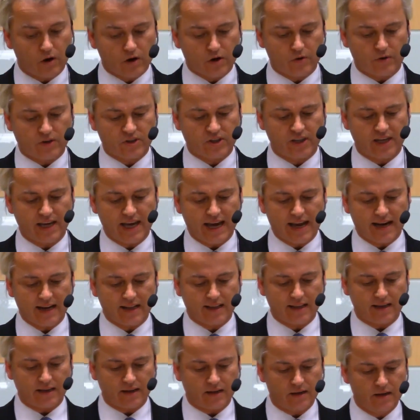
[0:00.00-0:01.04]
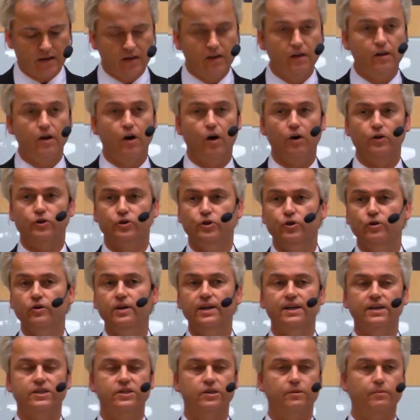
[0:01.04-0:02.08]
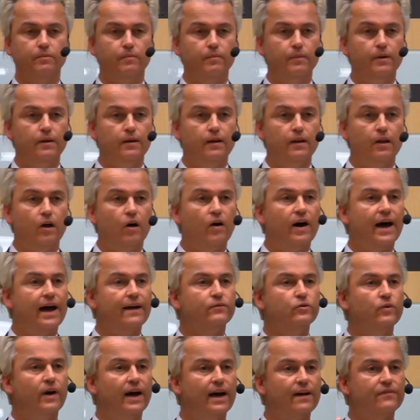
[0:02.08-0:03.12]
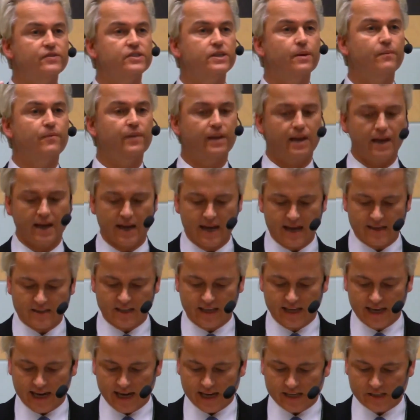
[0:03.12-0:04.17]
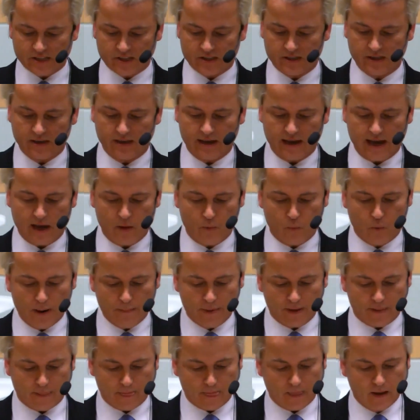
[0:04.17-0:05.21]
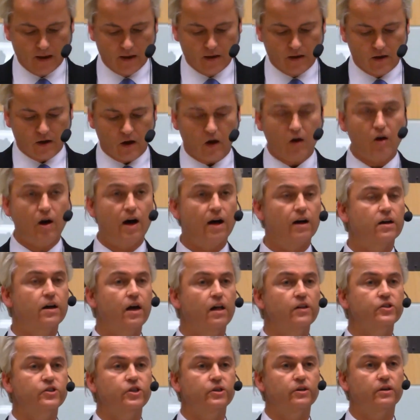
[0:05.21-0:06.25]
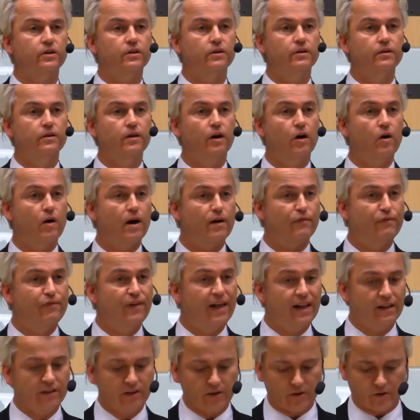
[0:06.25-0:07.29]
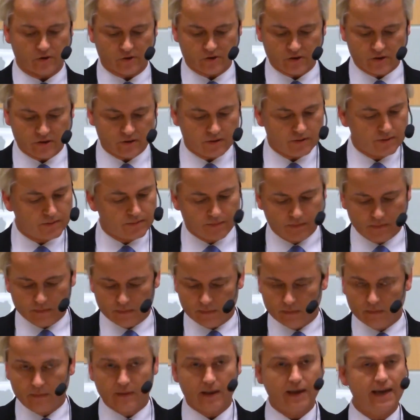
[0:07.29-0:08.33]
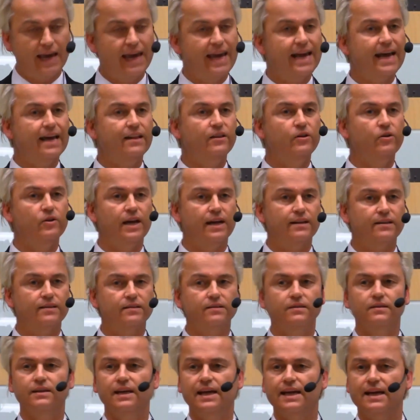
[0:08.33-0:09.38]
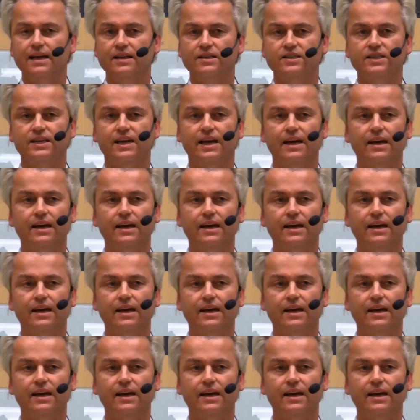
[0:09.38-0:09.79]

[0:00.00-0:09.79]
or Christianity, or Judaism, or to have something against gays and women, or our culture, or our values. He can do that. He can